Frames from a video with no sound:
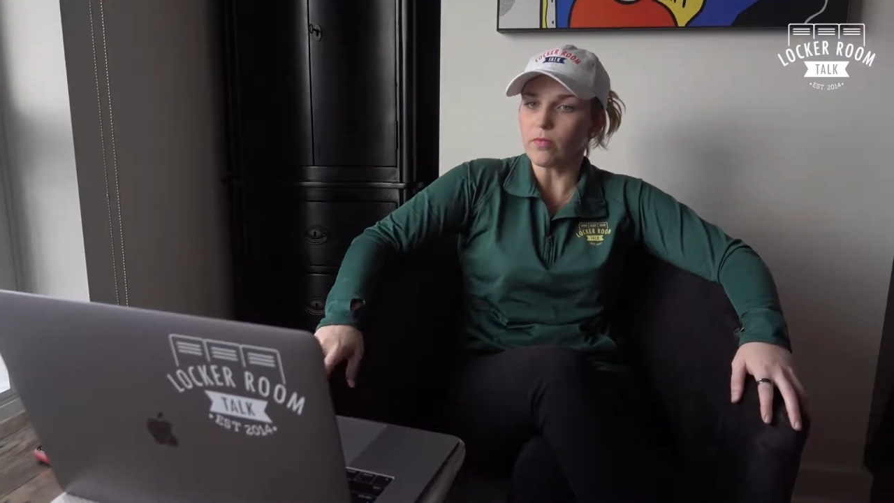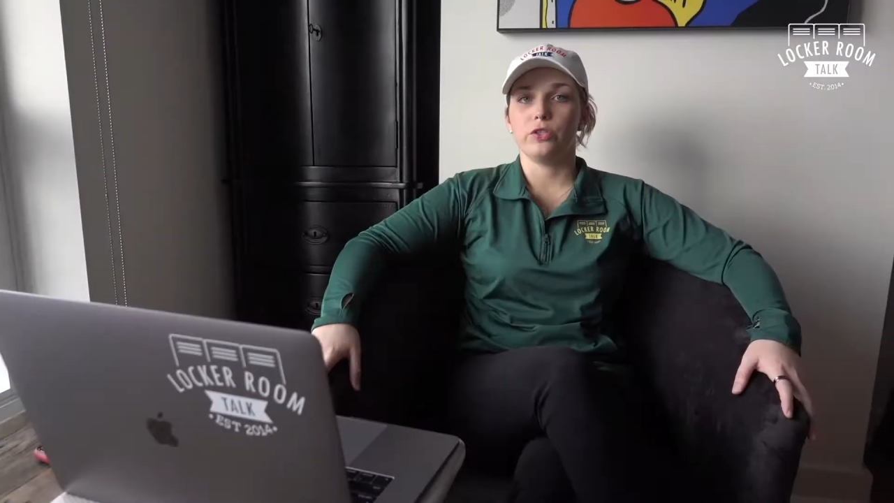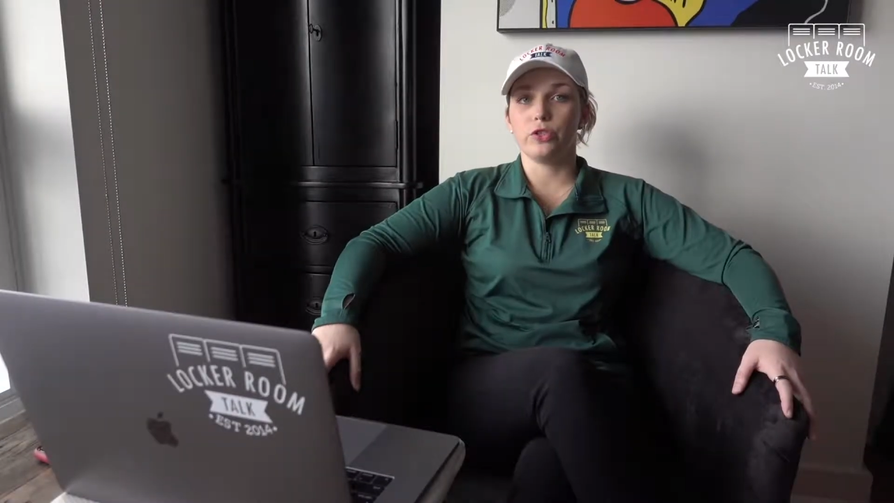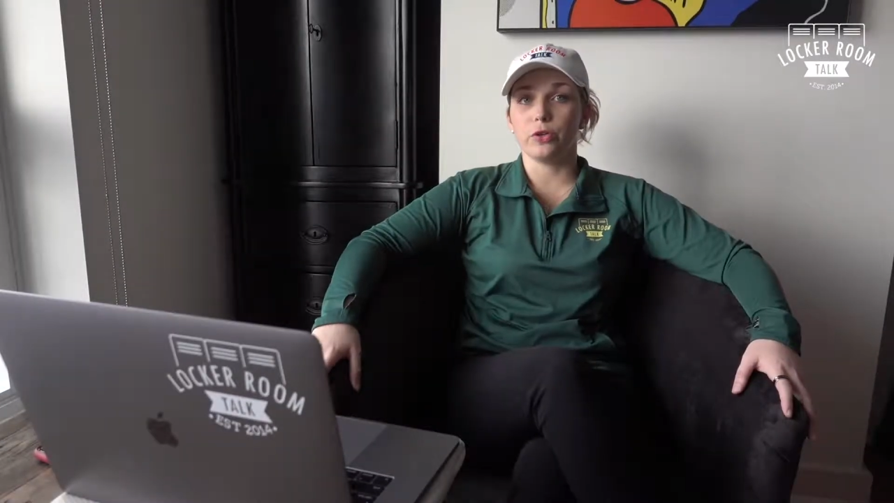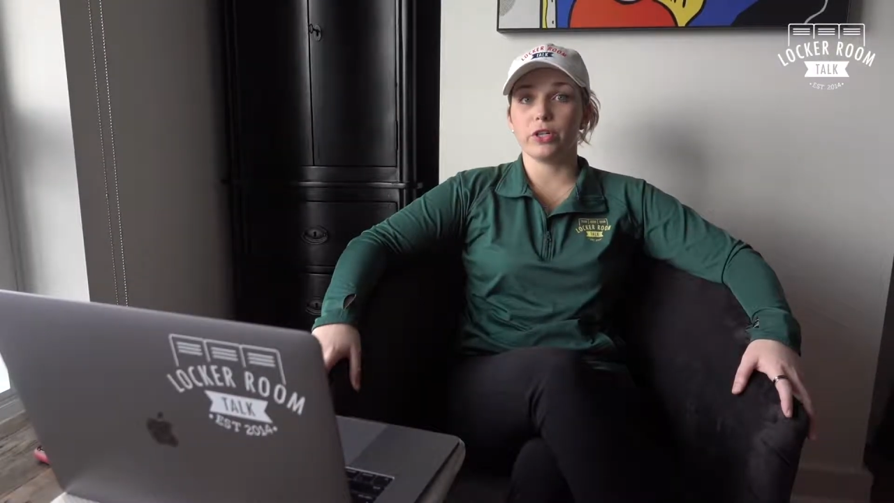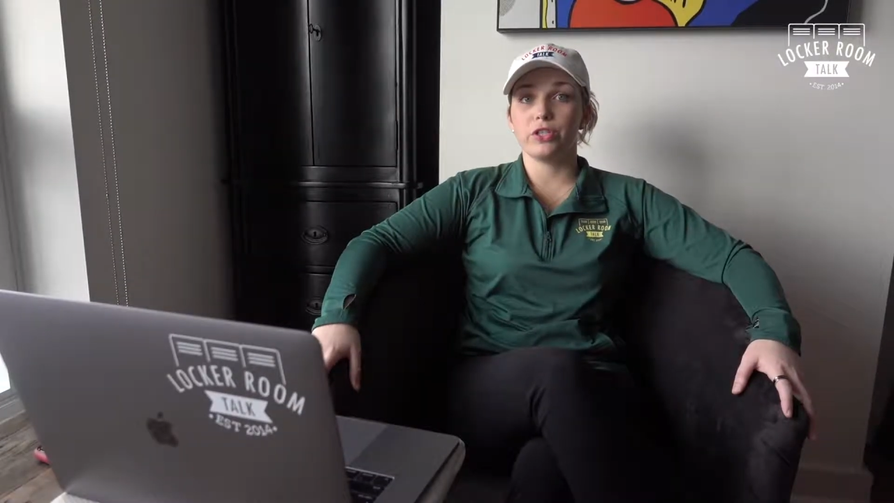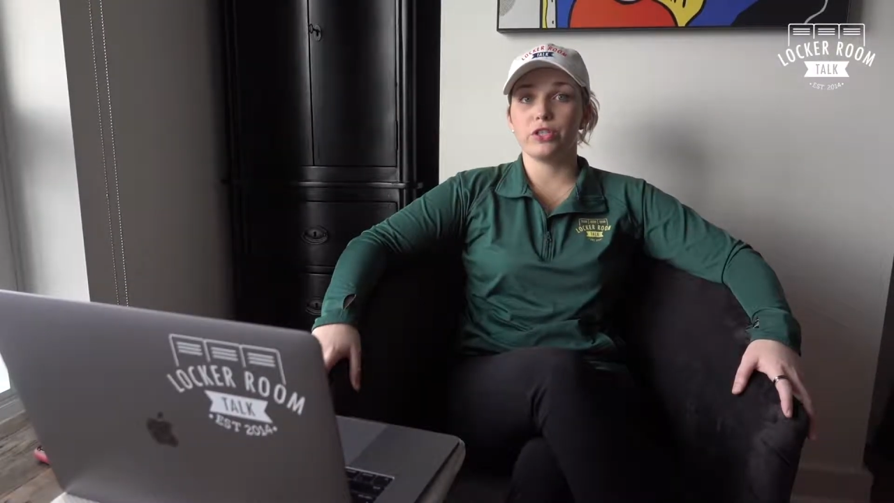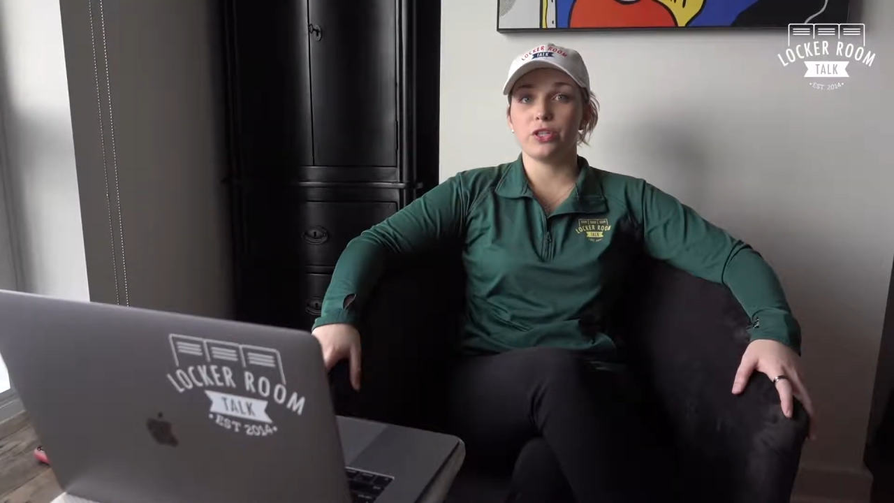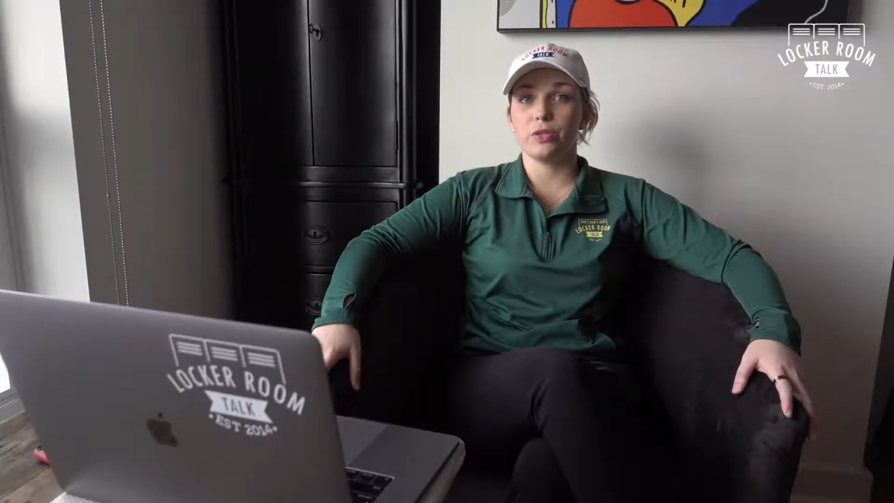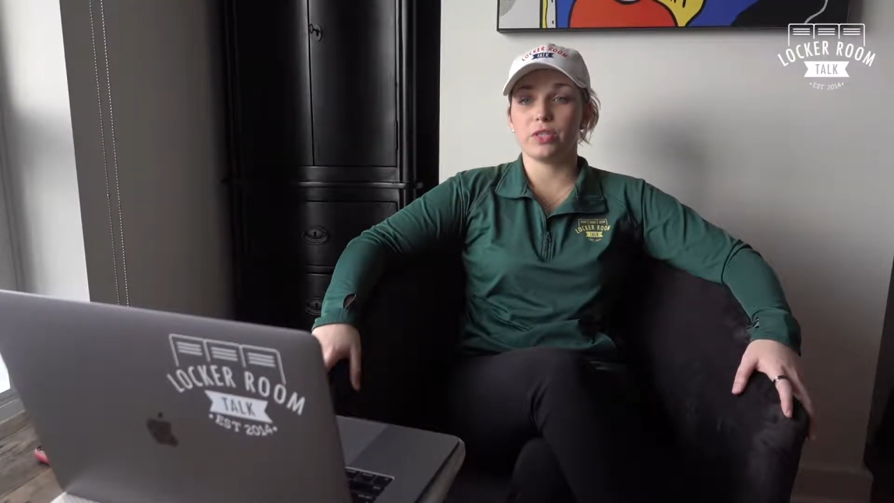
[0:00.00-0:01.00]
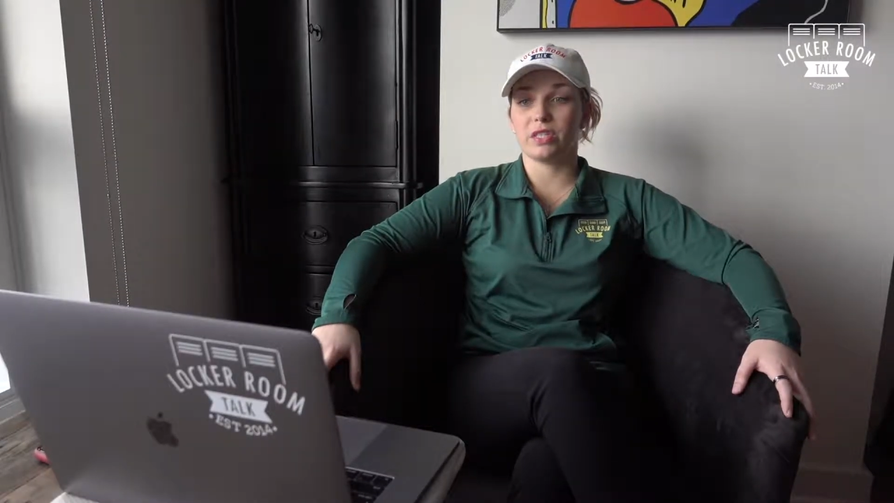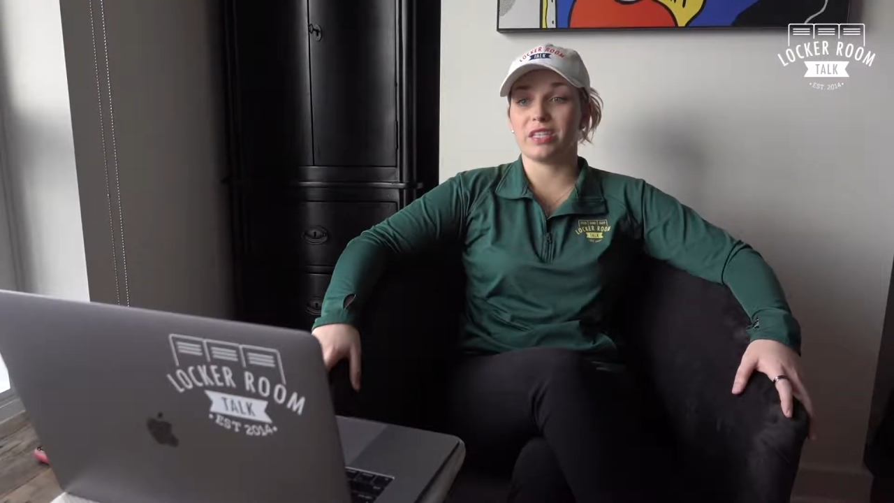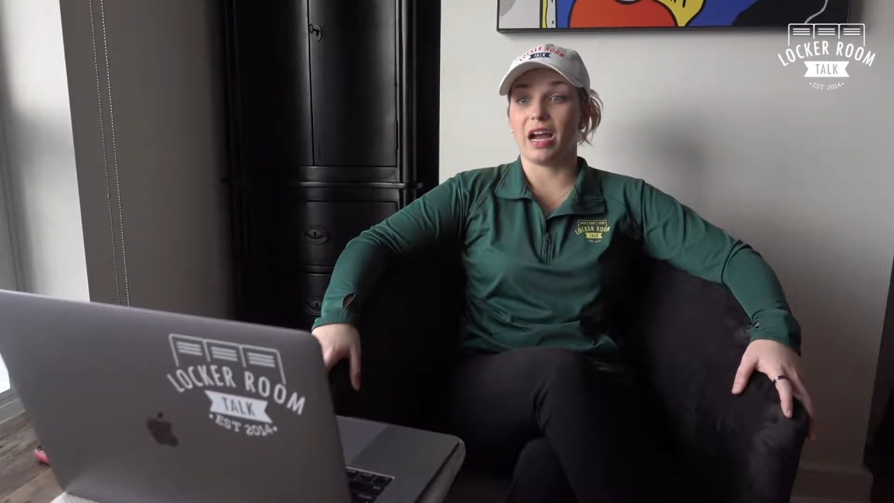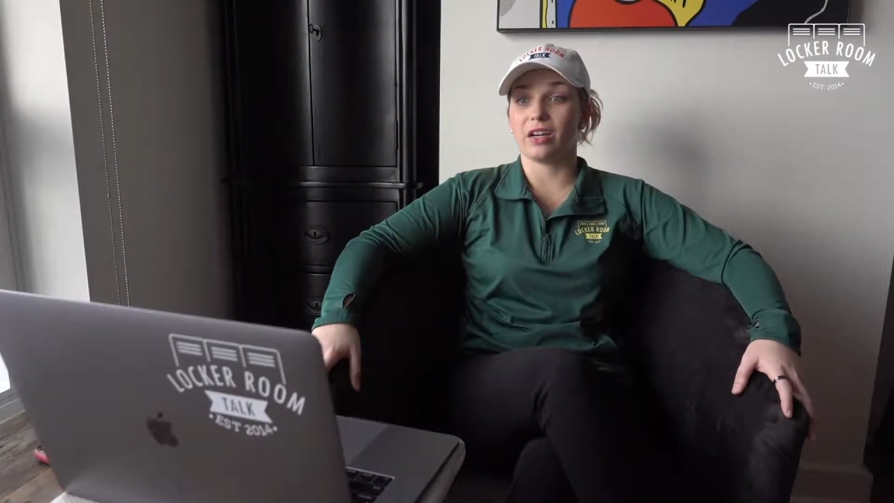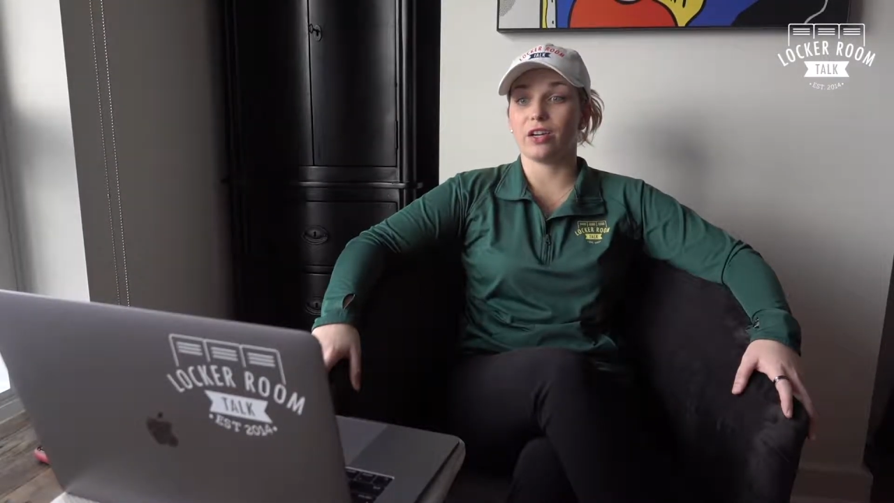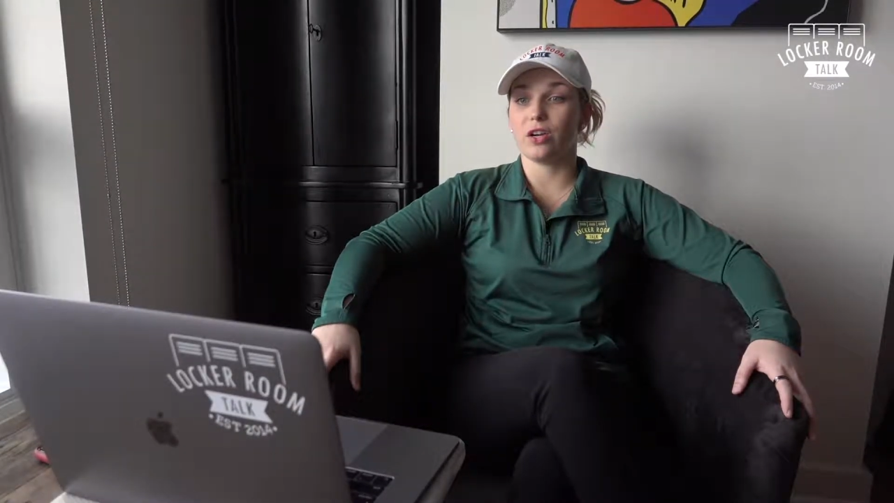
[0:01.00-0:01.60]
George, who is a soccer